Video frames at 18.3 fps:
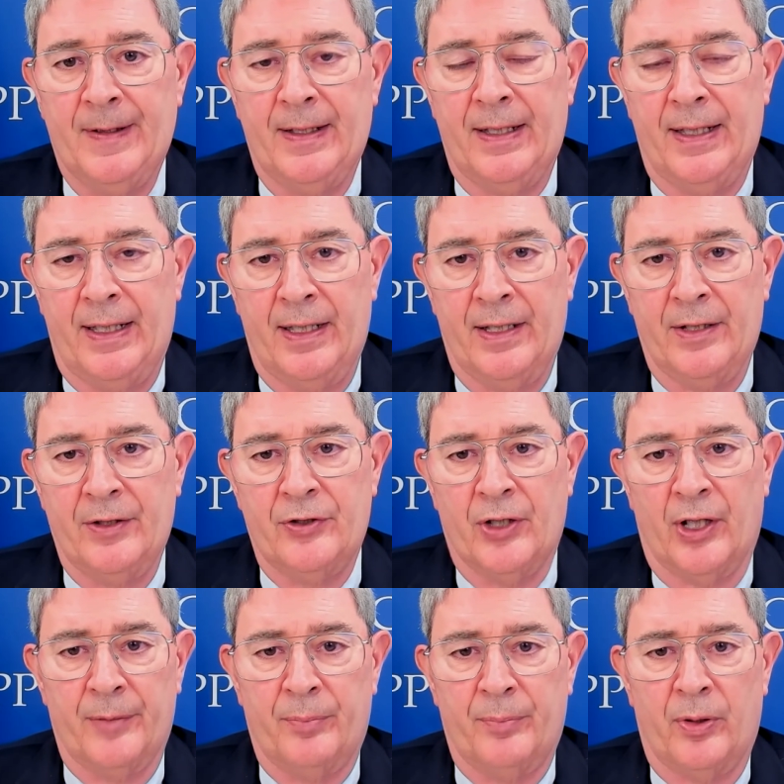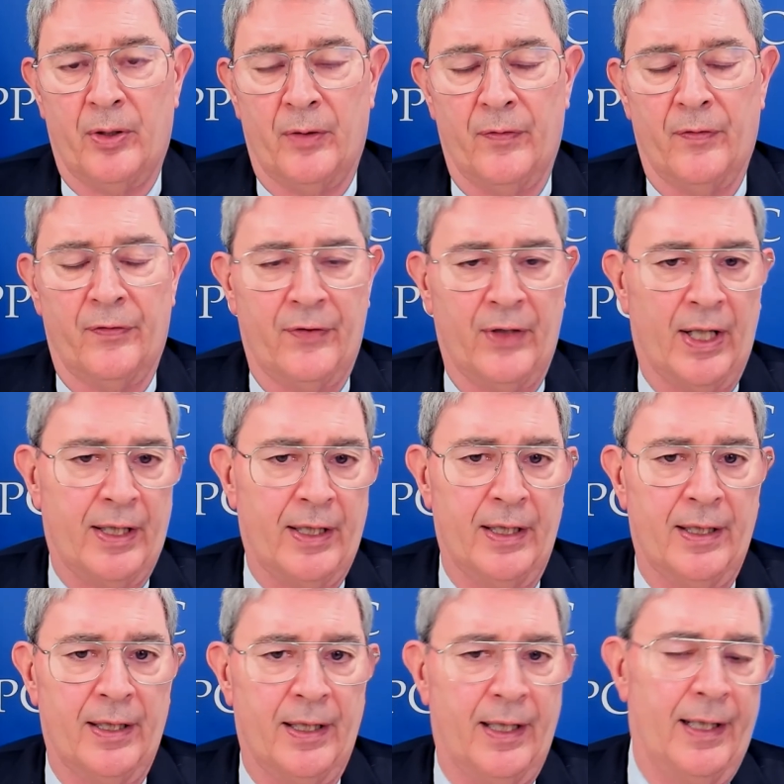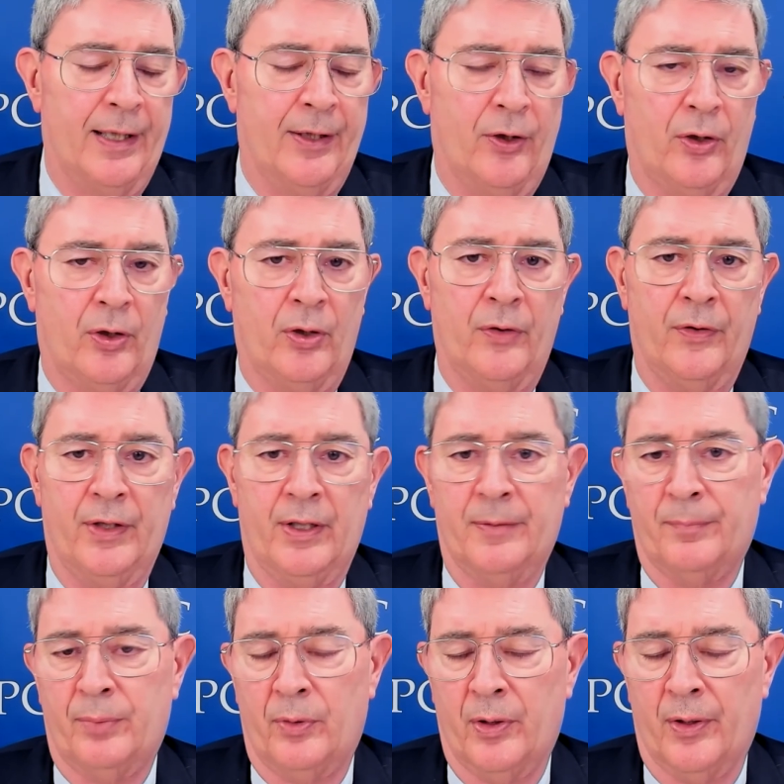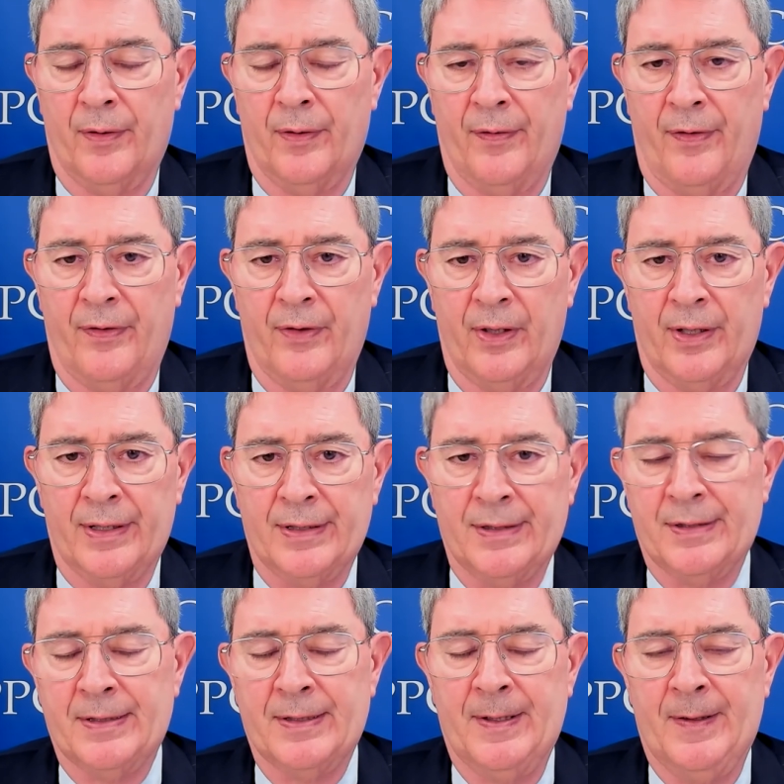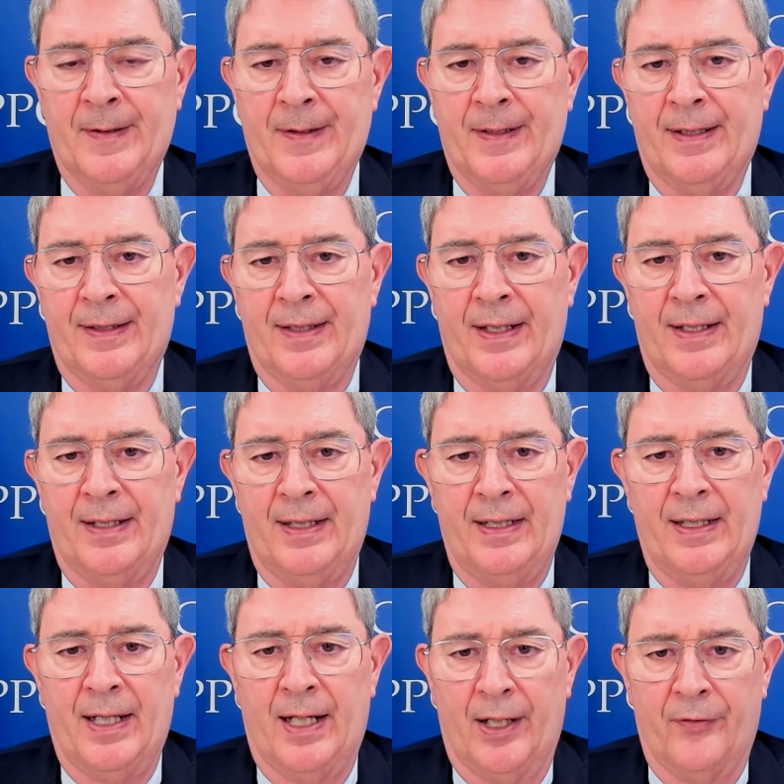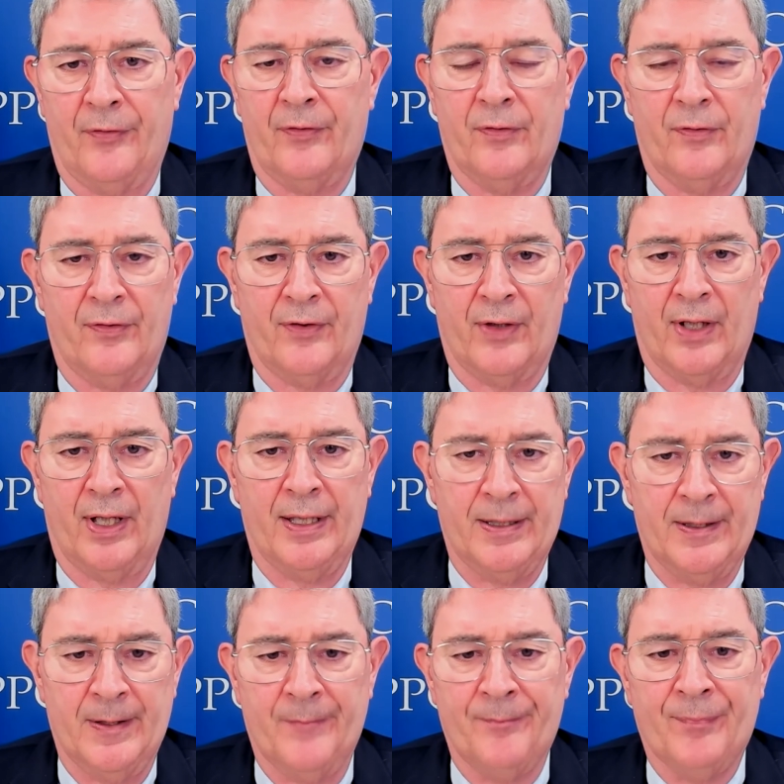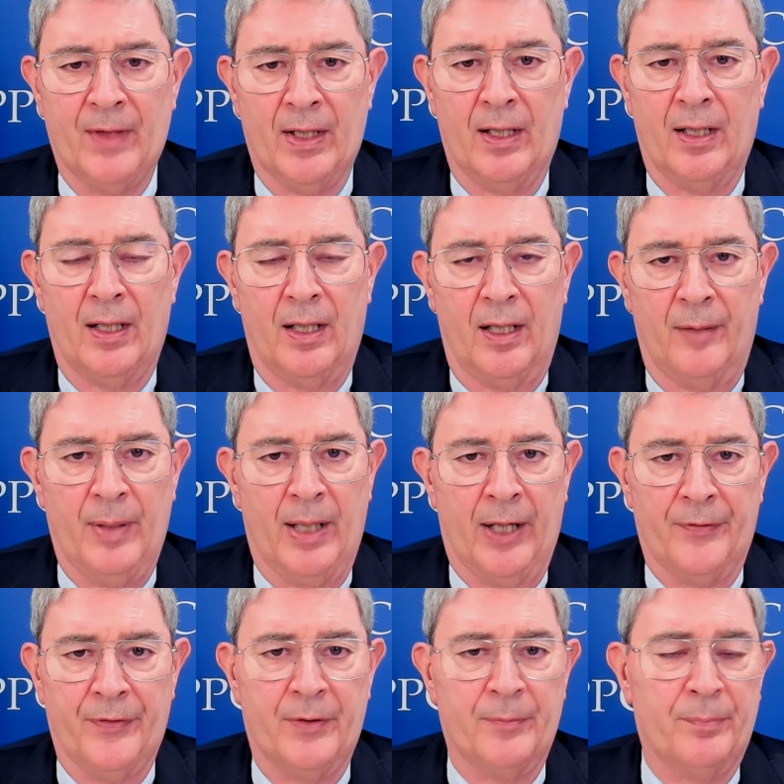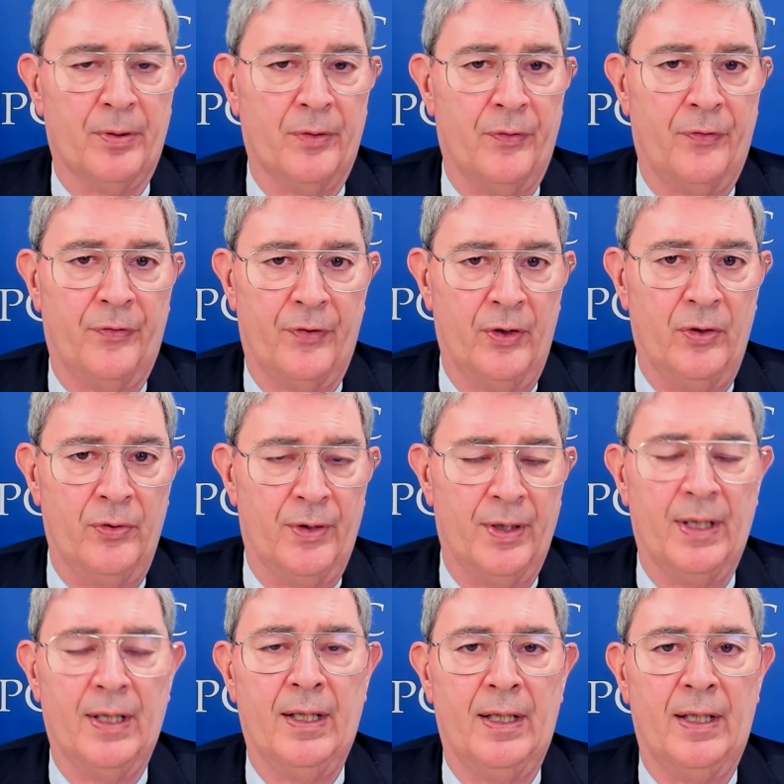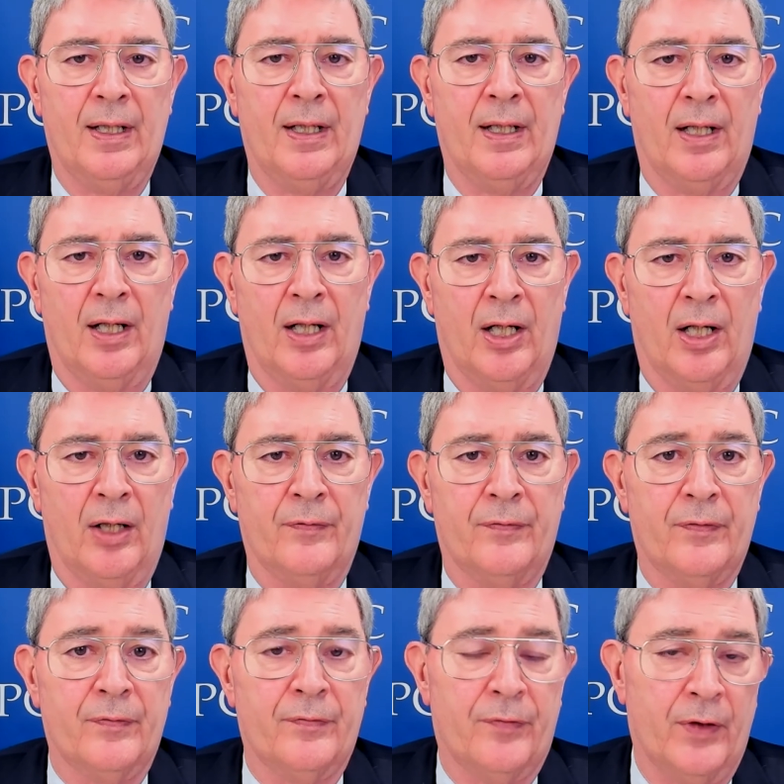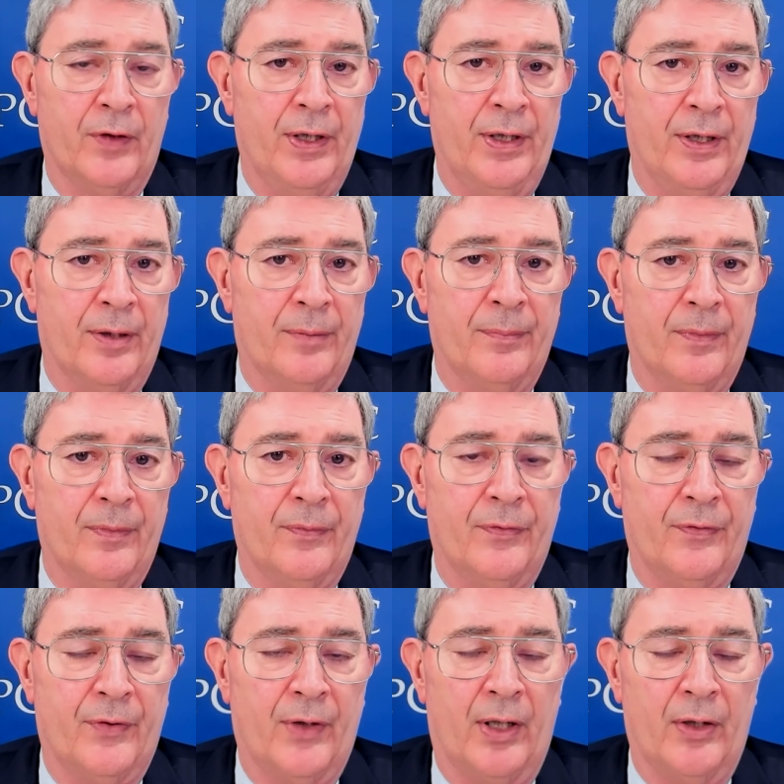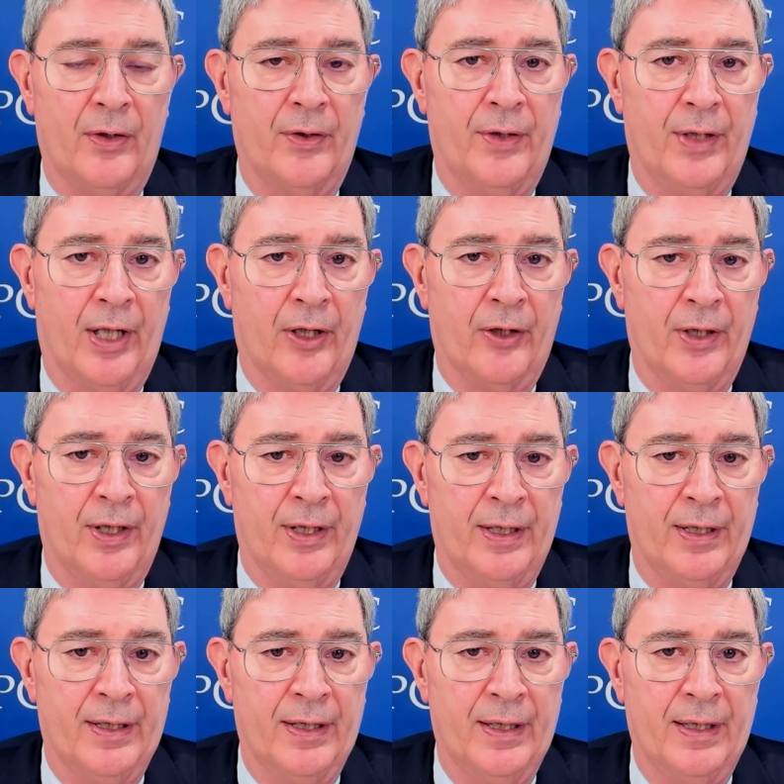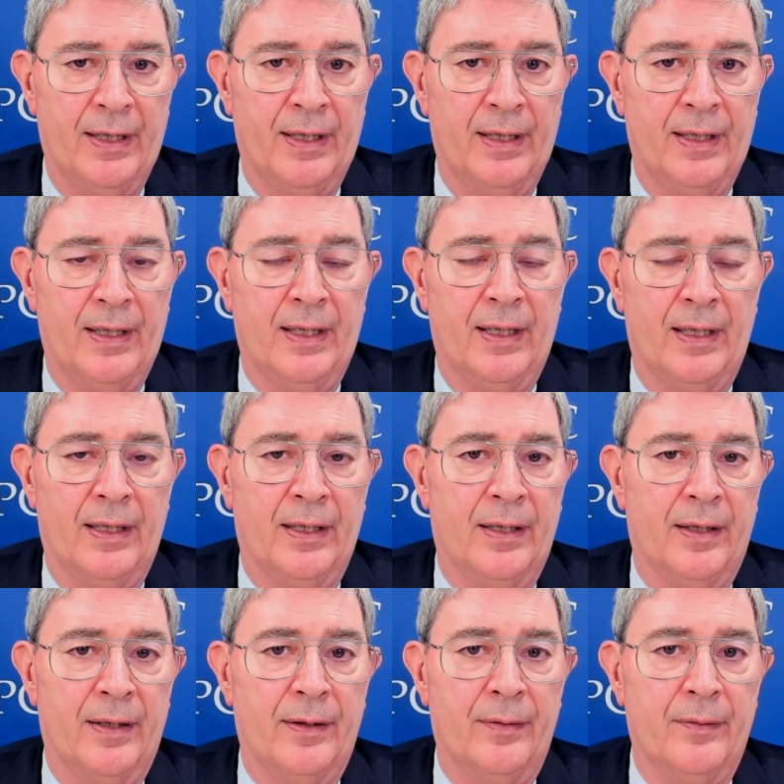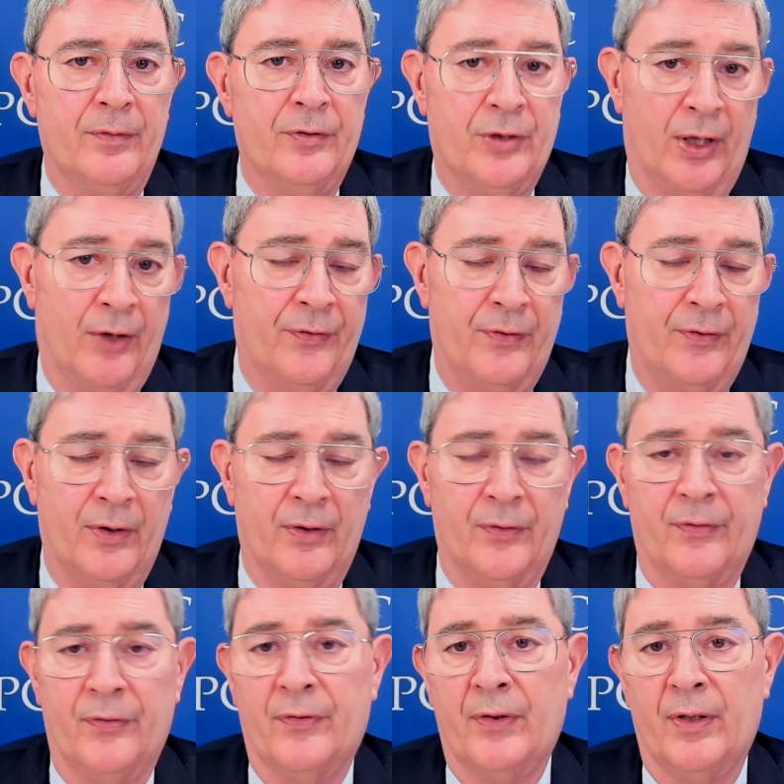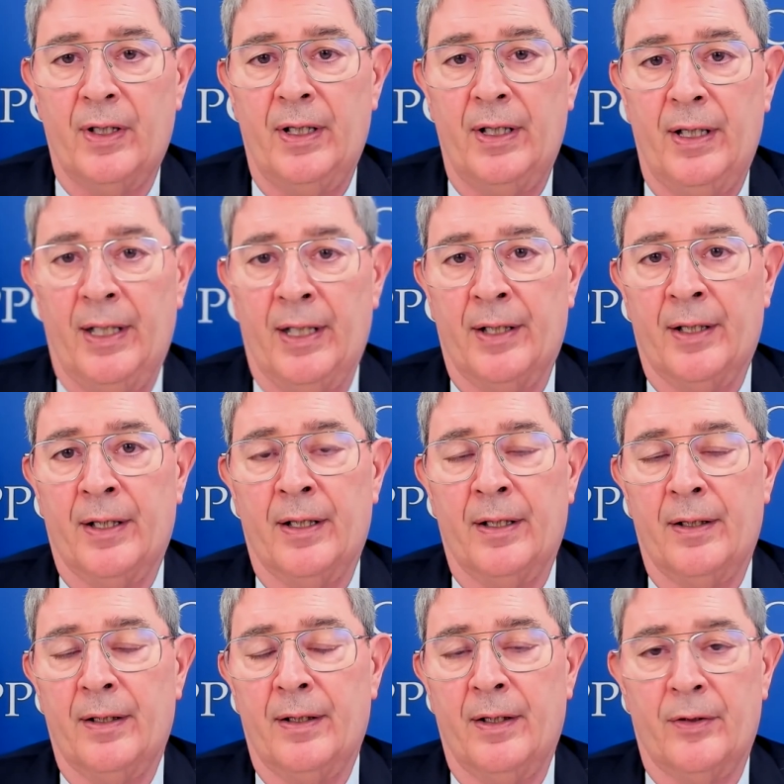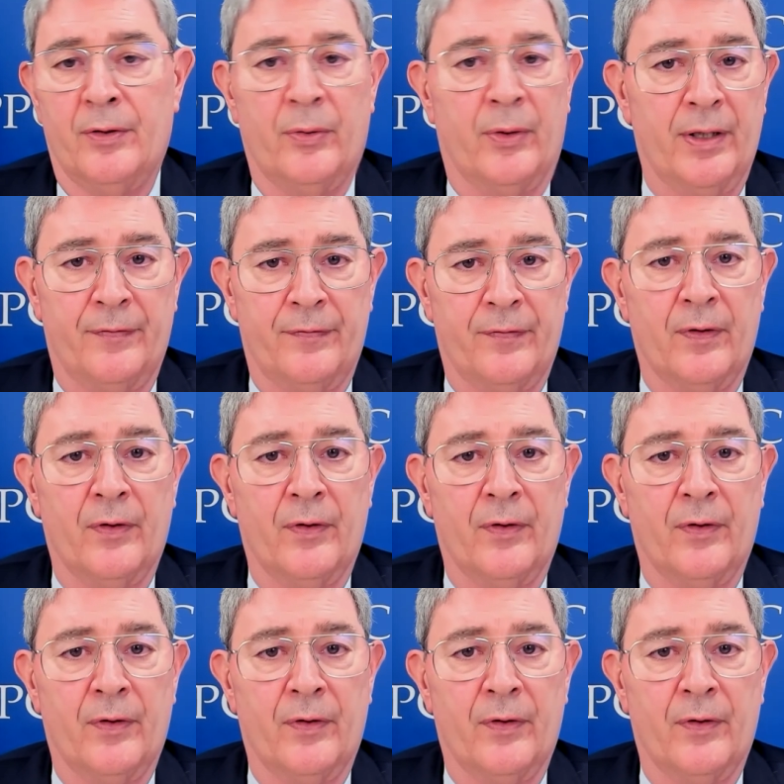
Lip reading: in John Paul II and all the important things that he has to say about the pursuit of freedom, solidarity, justice in the 21st